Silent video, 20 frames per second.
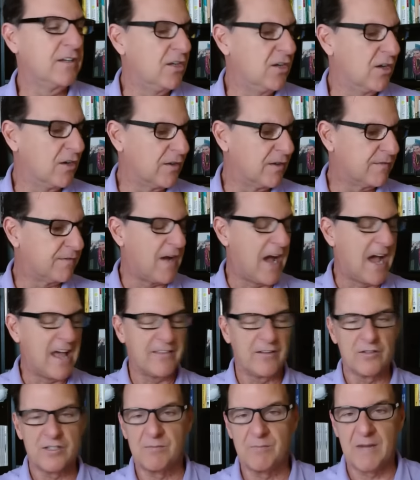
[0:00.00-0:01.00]
you know, the
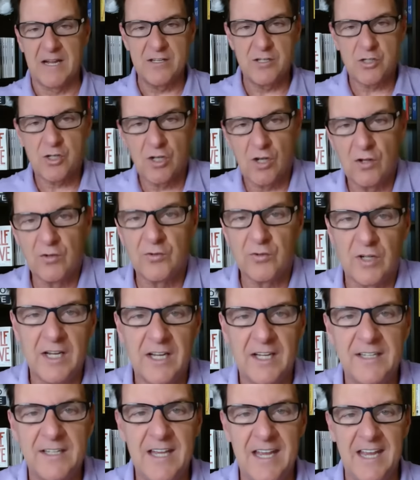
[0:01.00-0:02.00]
father to my
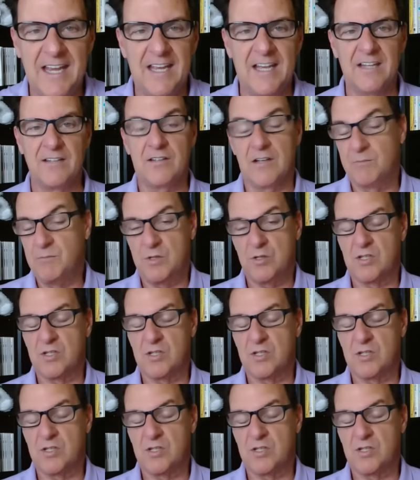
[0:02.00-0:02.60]
children. And I'm